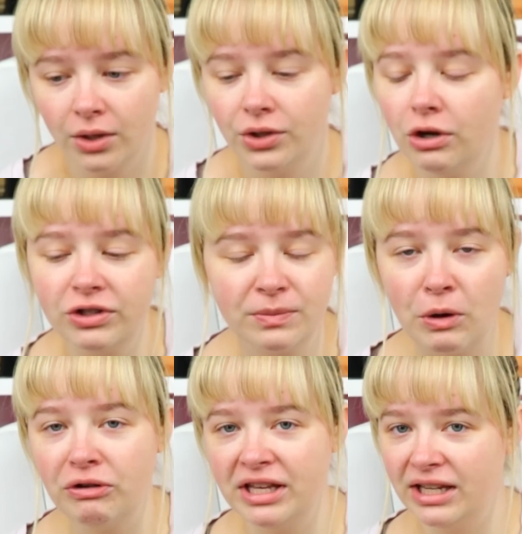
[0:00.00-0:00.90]
No
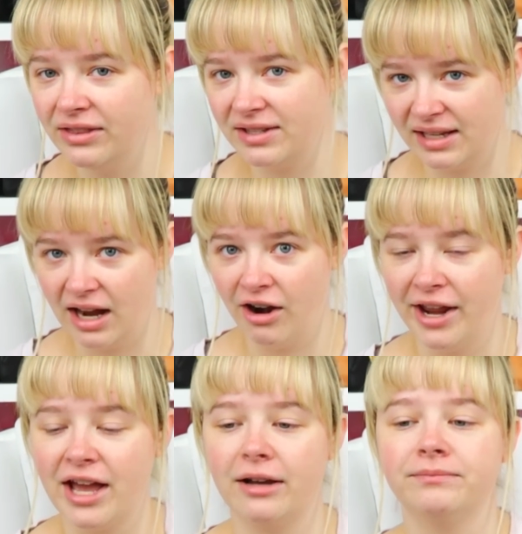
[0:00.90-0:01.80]
smoking in this
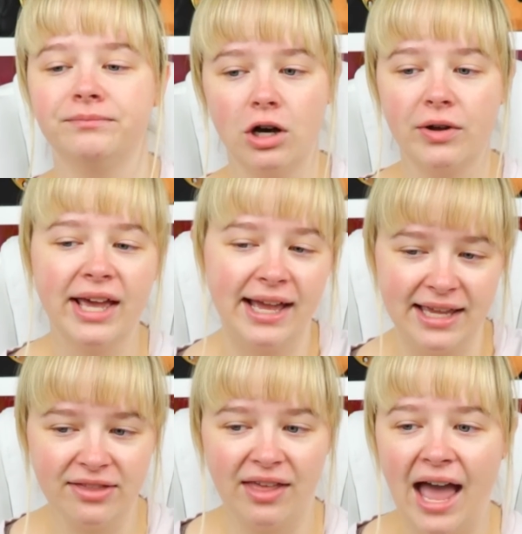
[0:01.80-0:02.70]
area. Okay, I
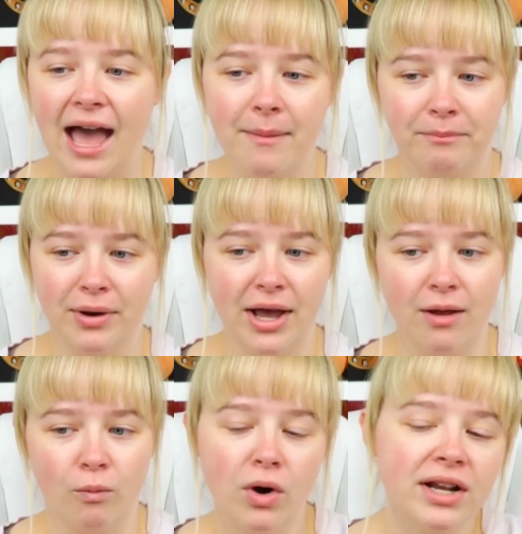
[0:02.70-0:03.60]
get that,
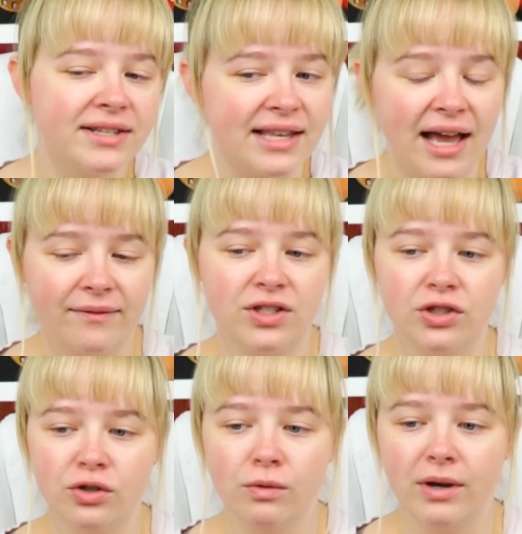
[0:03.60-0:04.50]
but what does that have to
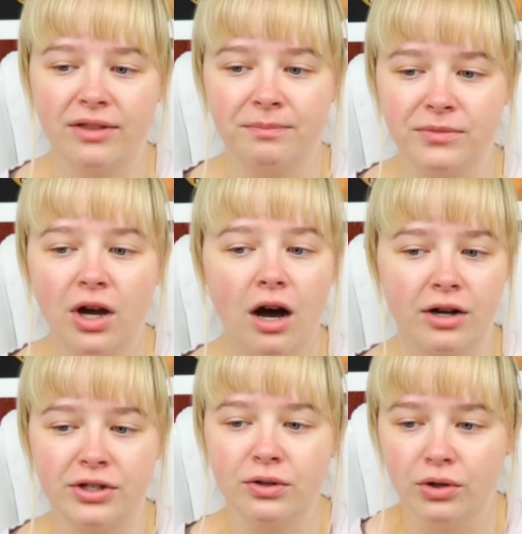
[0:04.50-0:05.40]
do with
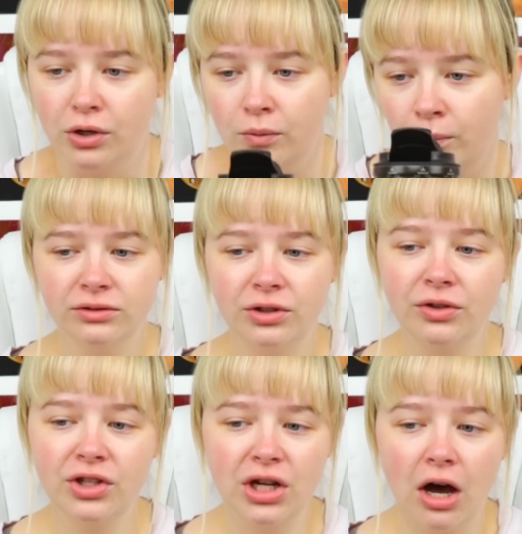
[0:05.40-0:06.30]
dog doo-doo?
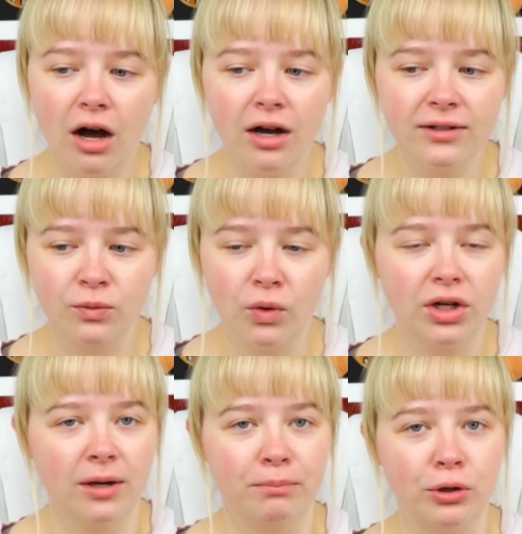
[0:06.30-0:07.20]
Do the dogs
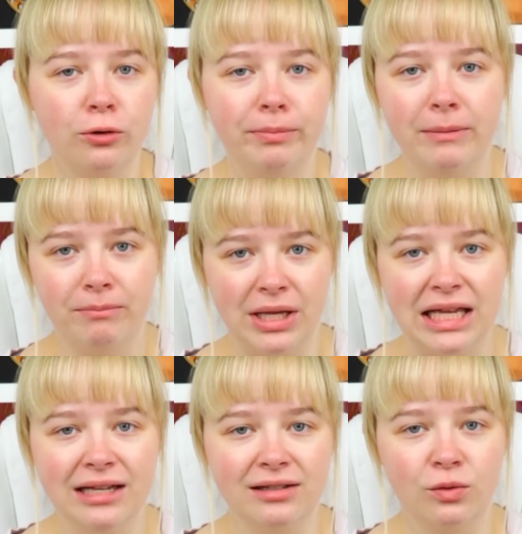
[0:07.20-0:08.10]
wanna poop in
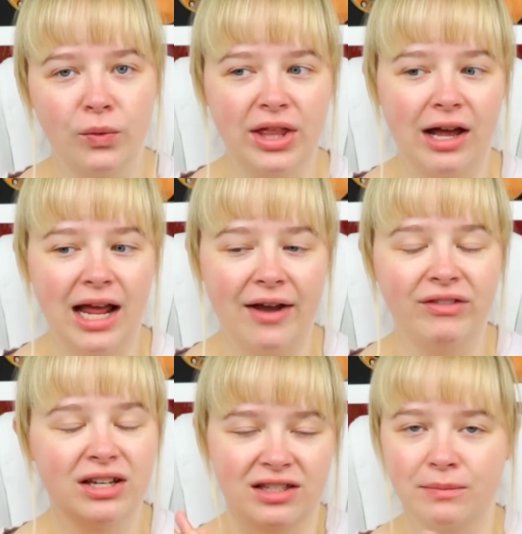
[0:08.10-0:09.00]
peace without
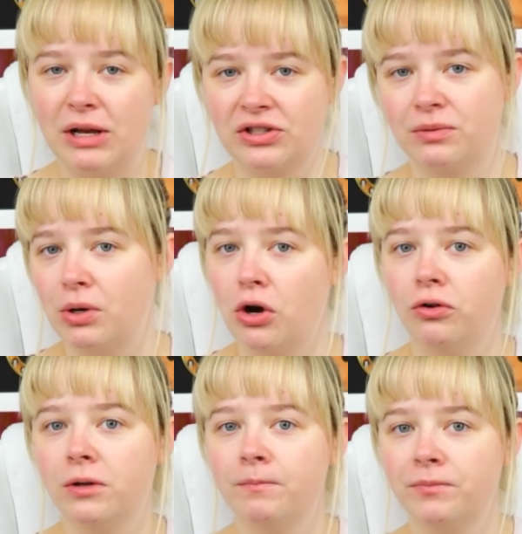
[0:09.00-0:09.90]
having to smell
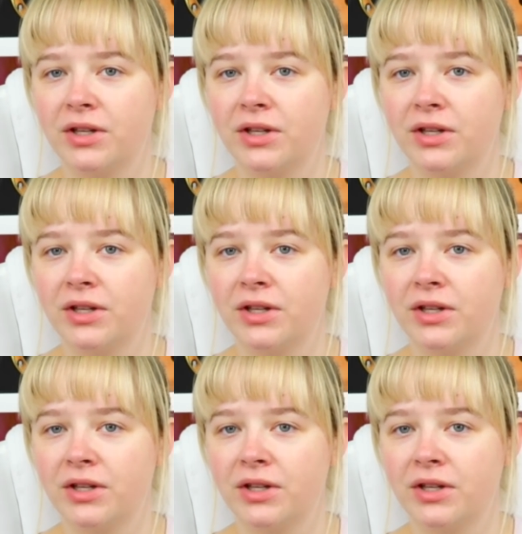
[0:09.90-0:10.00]
smoke?